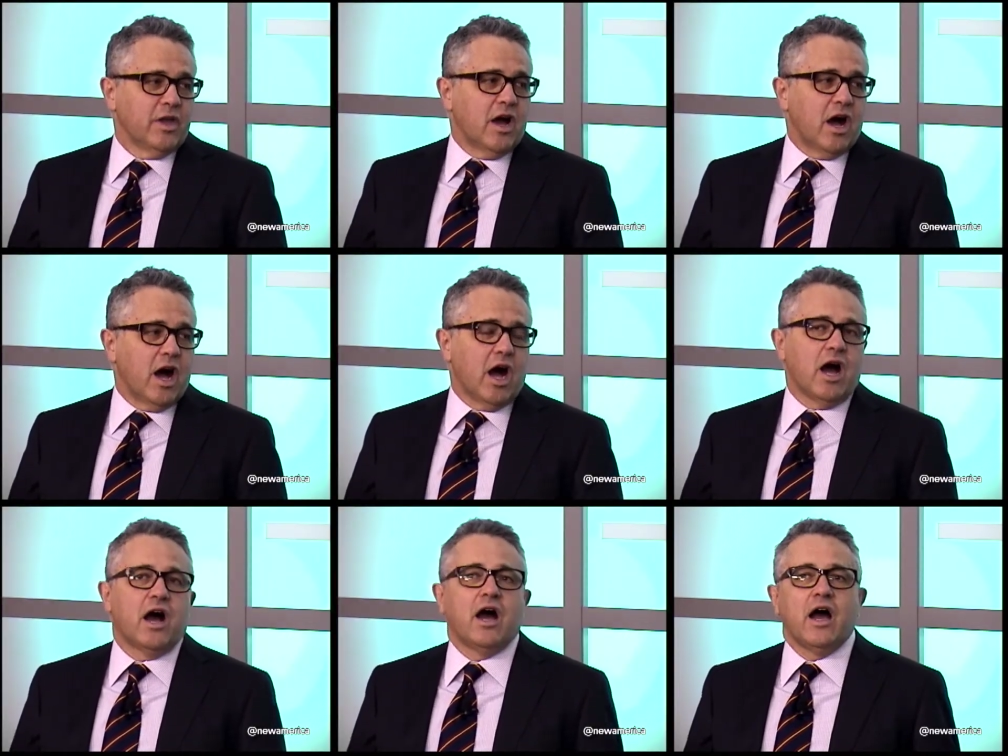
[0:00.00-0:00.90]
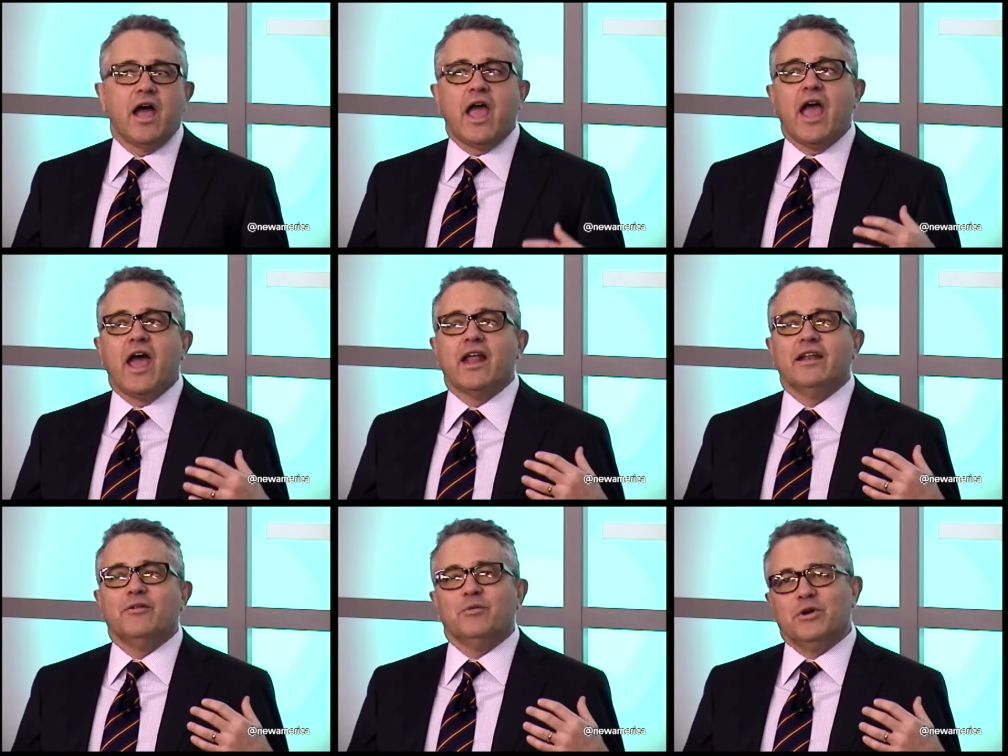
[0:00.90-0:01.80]

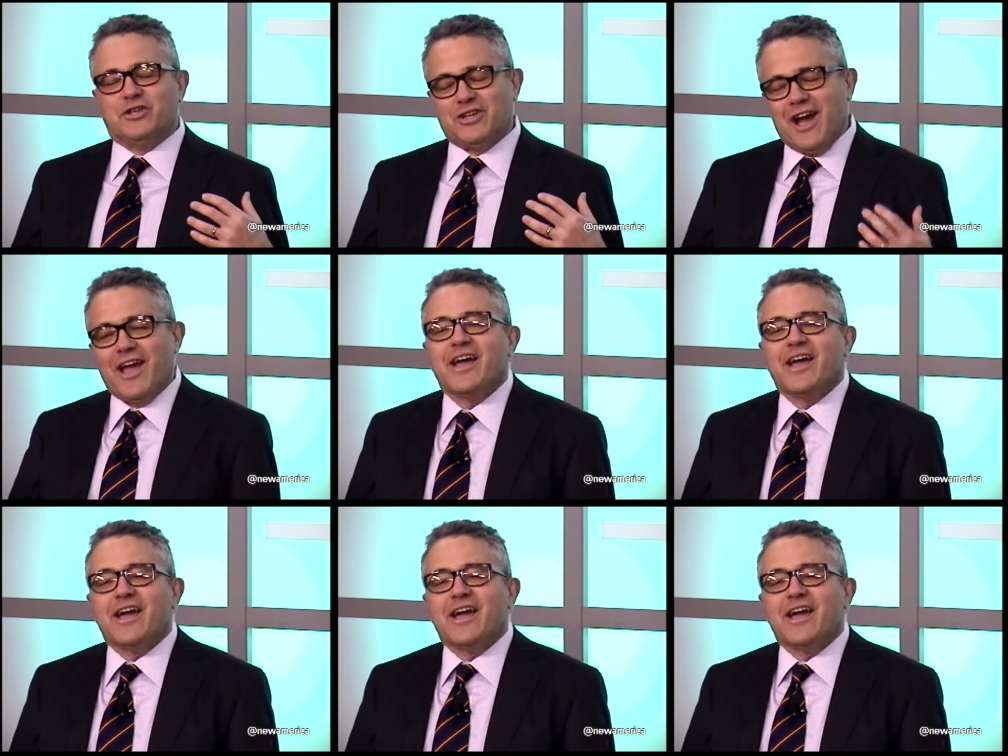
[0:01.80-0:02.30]
and which I